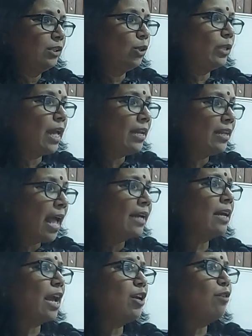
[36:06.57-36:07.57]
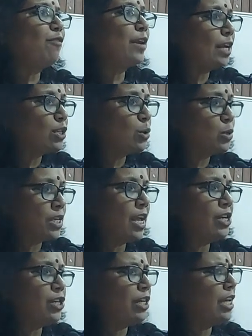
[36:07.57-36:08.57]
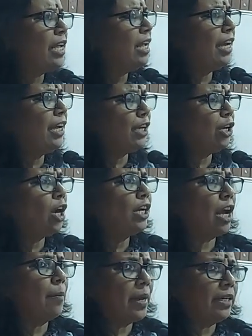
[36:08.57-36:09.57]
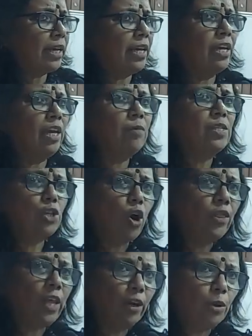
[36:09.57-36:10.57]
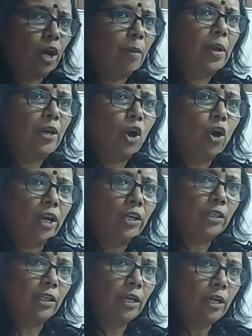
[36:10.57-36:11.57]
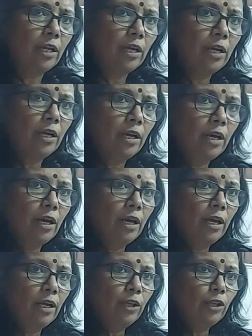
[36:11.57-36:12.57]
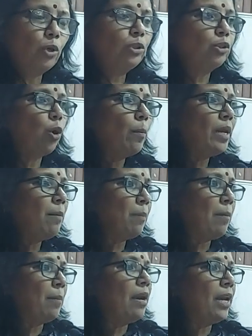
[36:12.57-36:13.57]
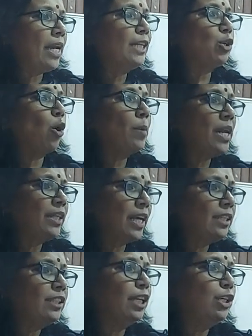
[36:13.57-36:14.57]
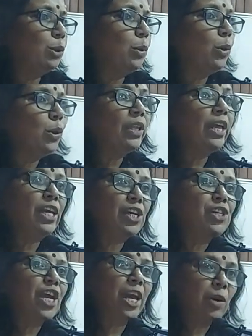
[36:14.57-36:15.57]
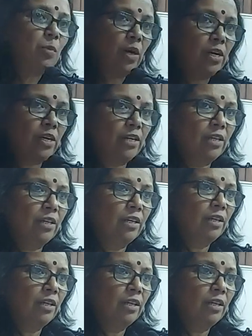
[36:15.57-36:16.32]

So that kind of an association, he did not comment, like he was not there to comment on it. So many people read so many things into the Nietzschean world.